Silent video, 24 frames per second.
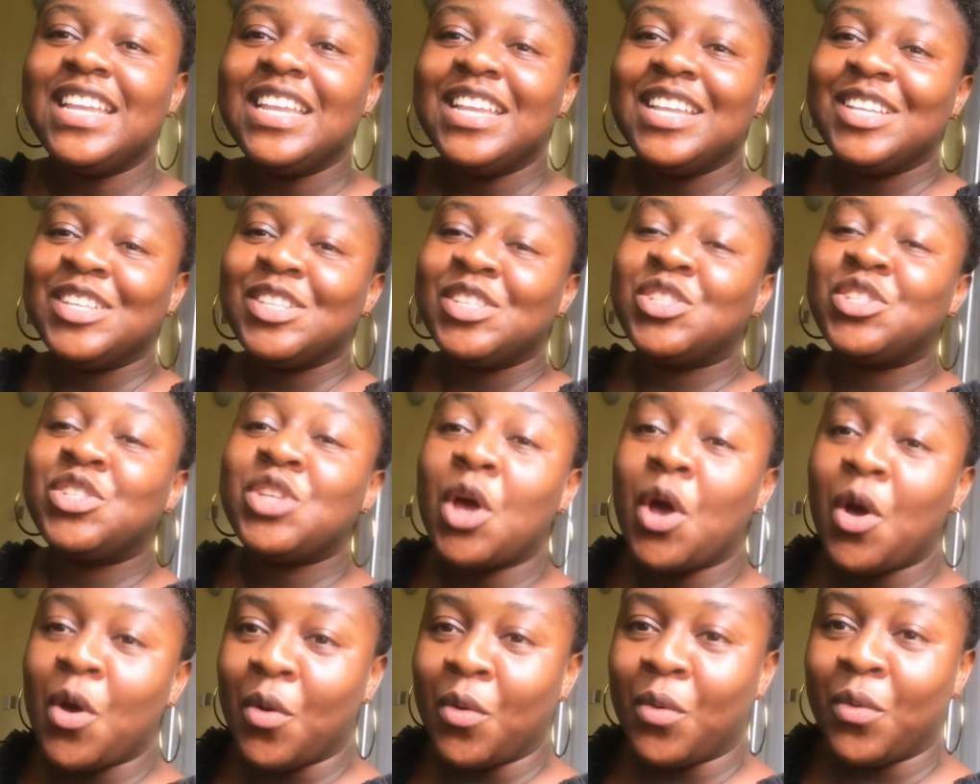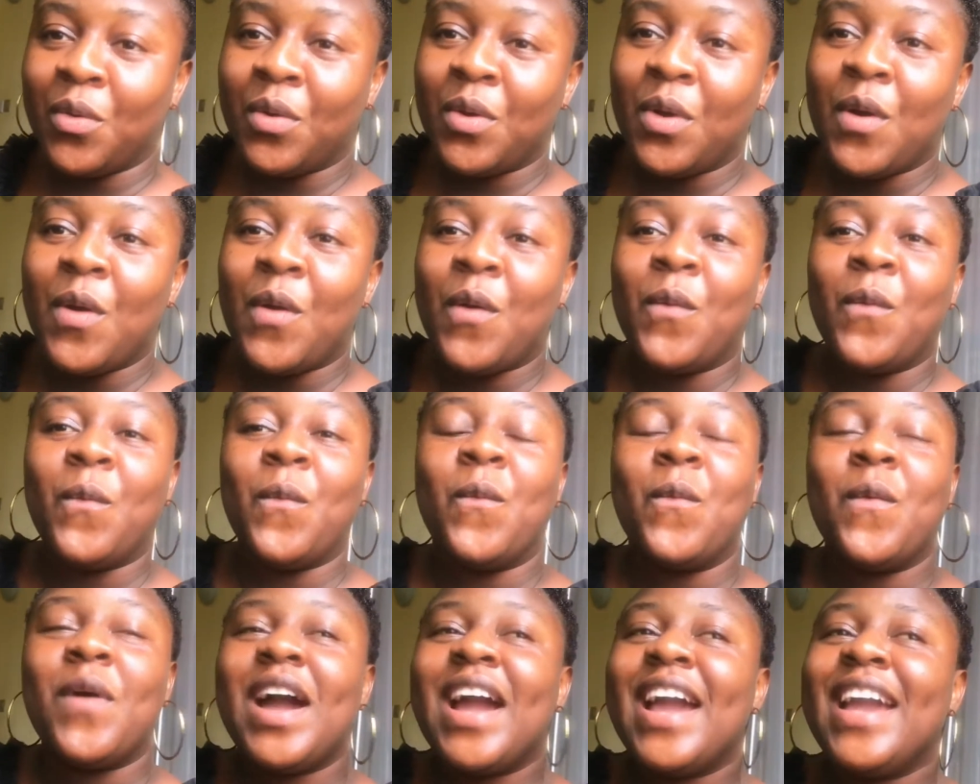So
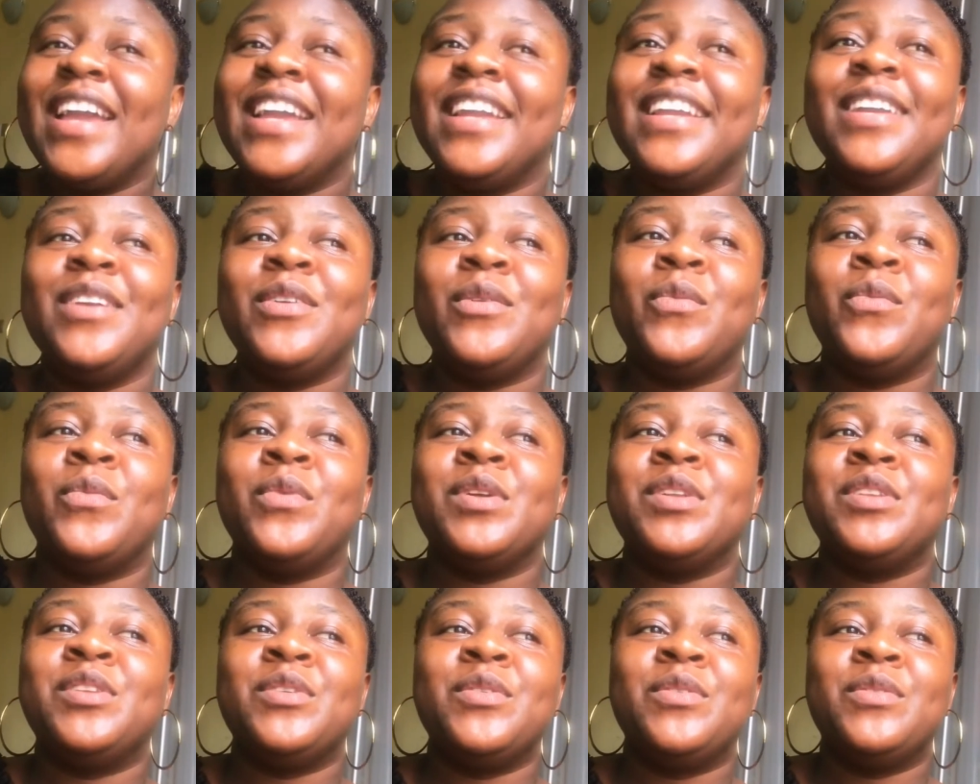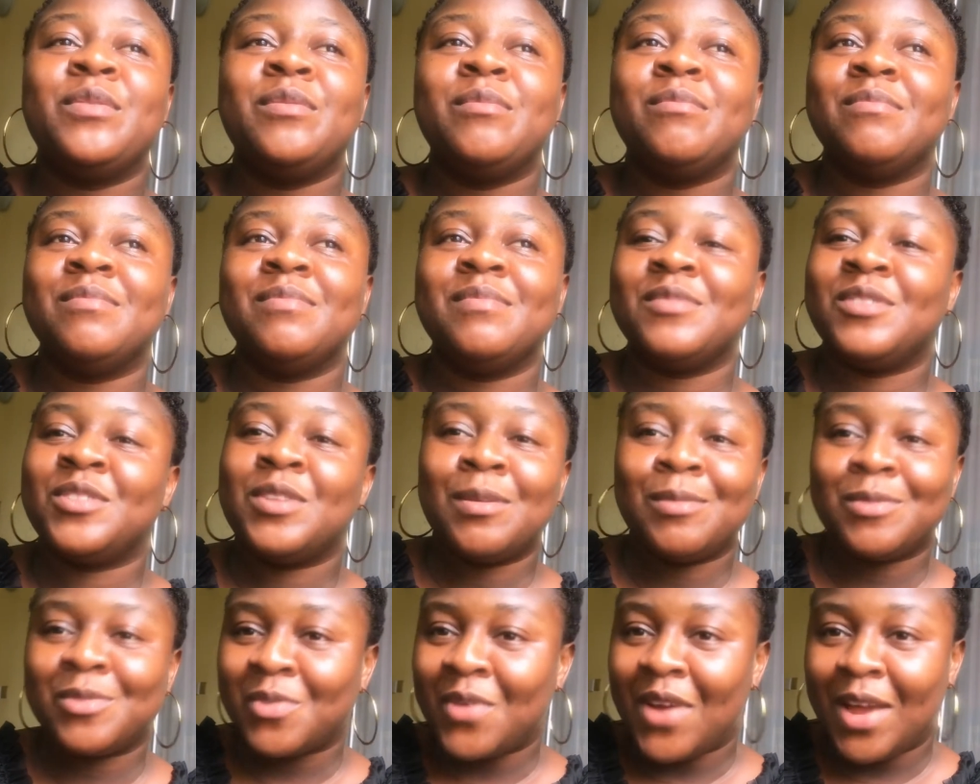why would you
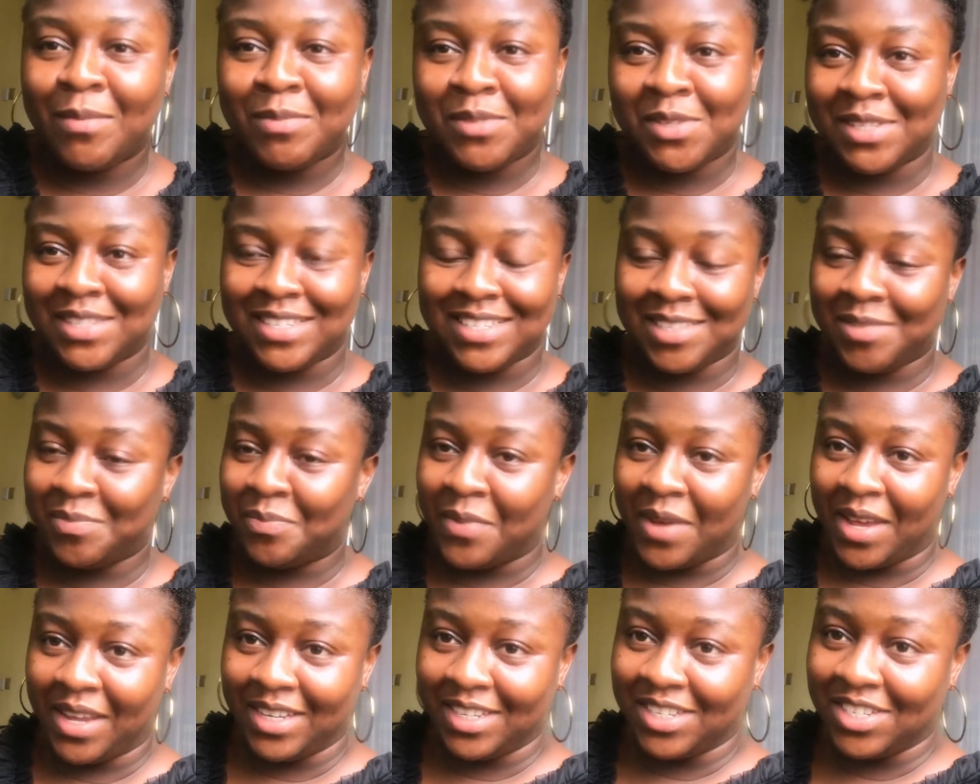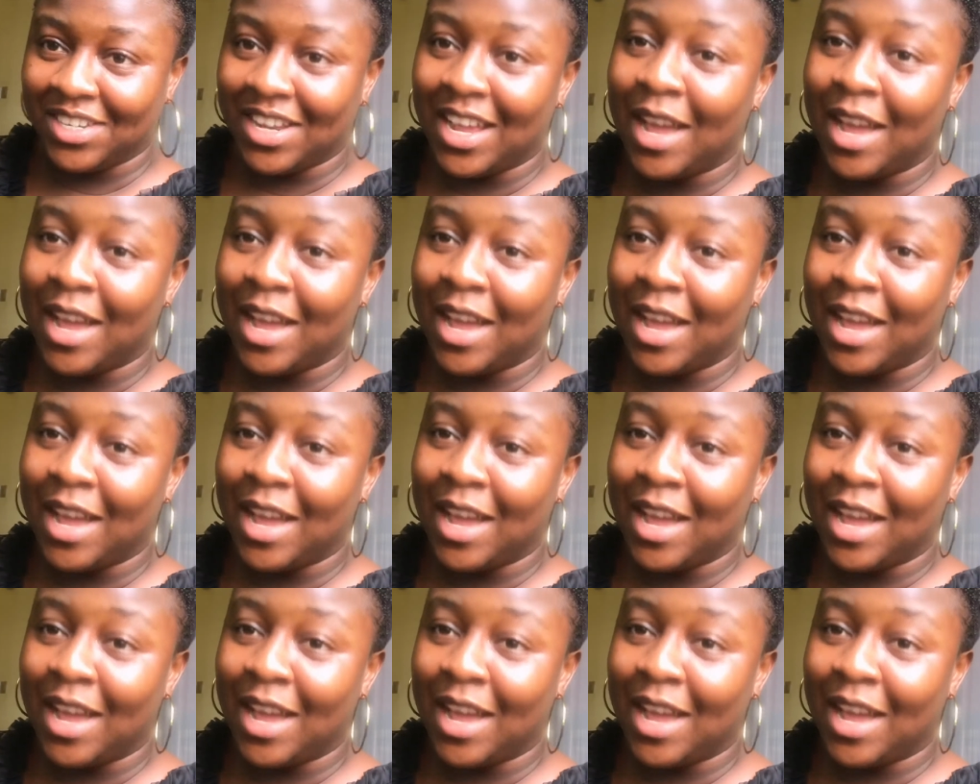subscribe to this page?